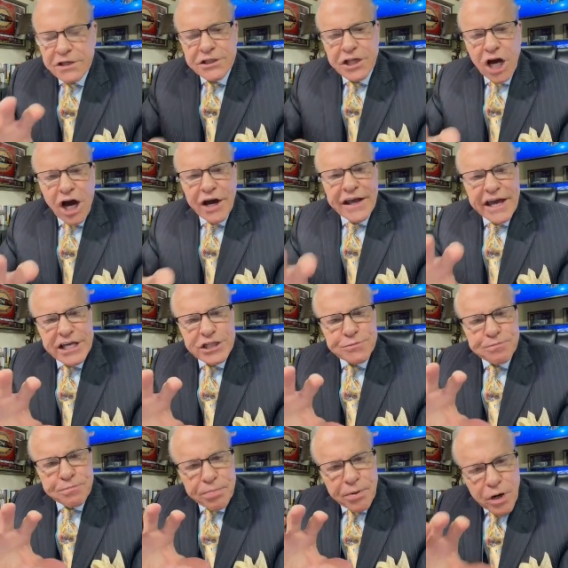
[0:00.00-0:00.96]
God has
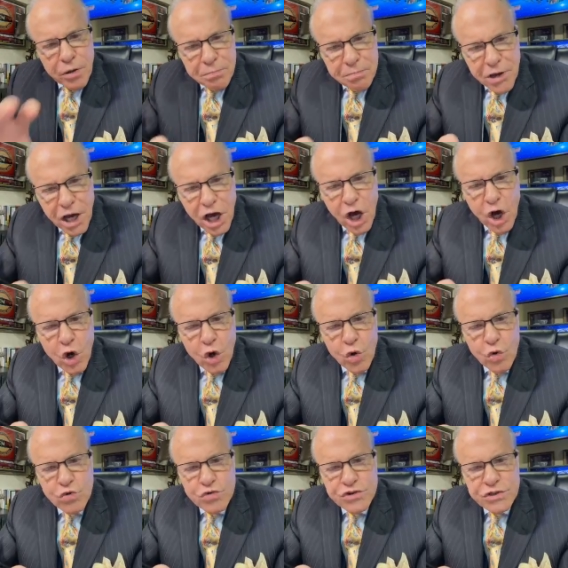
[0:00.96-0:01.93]

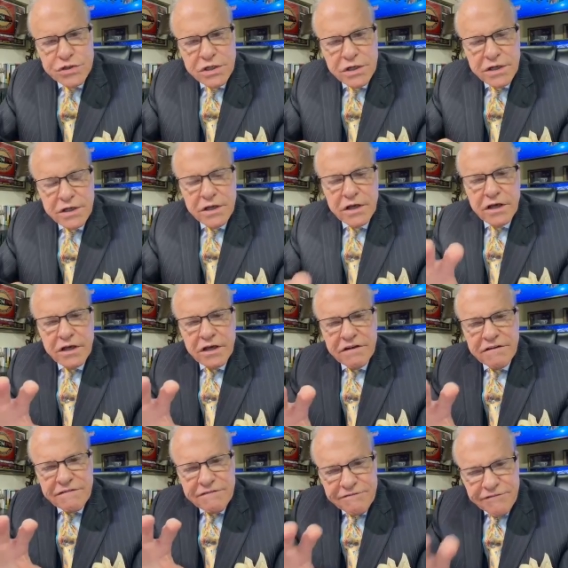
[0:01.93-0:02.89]
proposed
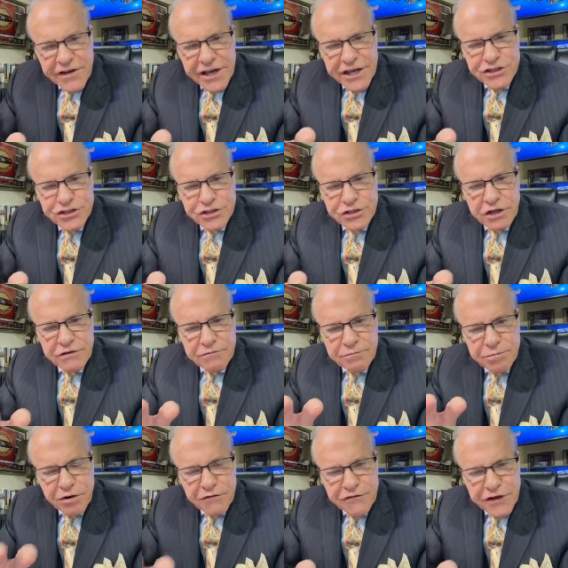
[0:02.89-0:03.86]
uh,
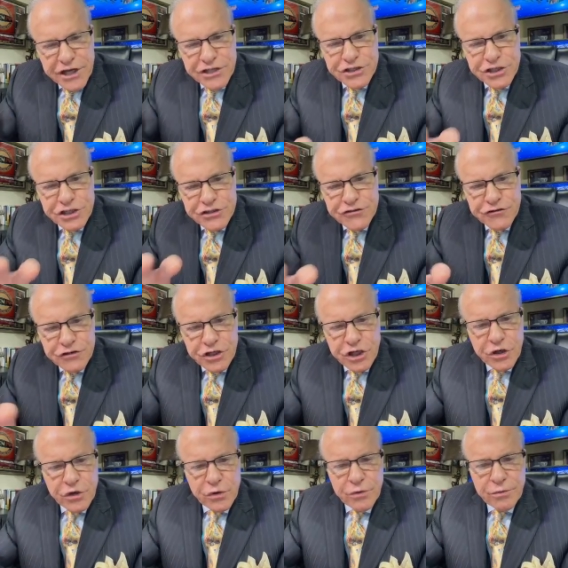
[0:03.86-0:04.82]
provisions for
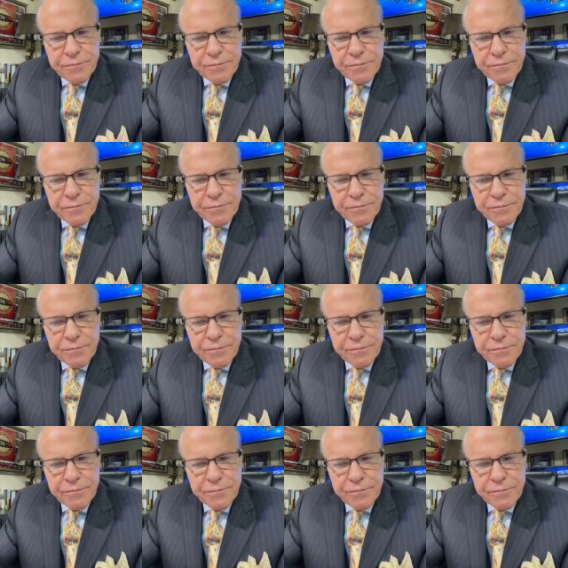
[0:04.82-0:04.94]
you.